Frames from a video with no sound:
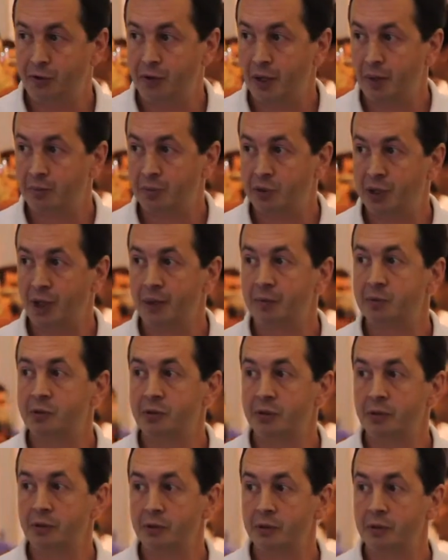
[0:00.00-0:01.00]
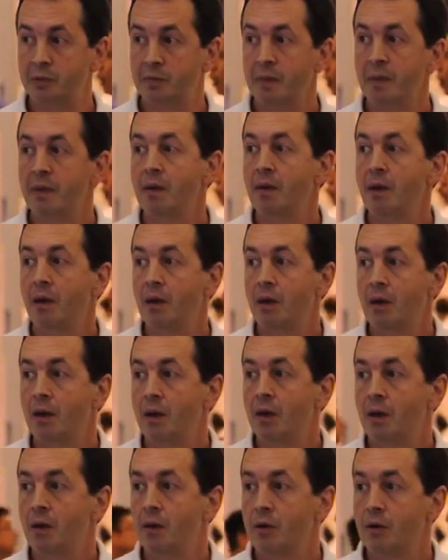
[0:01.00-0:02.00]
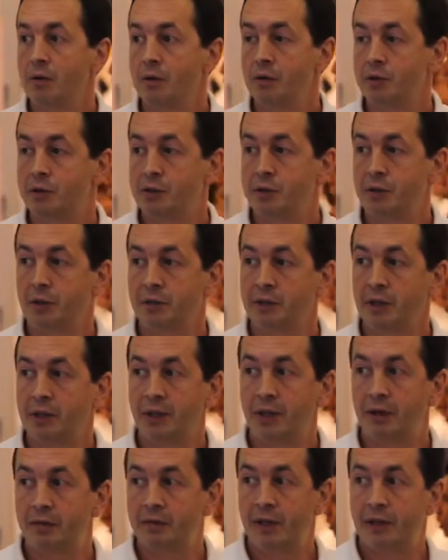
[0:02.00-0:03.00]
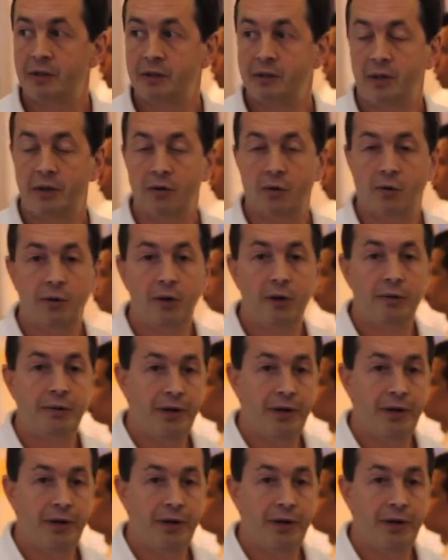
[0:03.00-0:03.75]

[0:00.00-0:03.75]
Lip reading: U-cup shaped seals. The seal on the left has a corner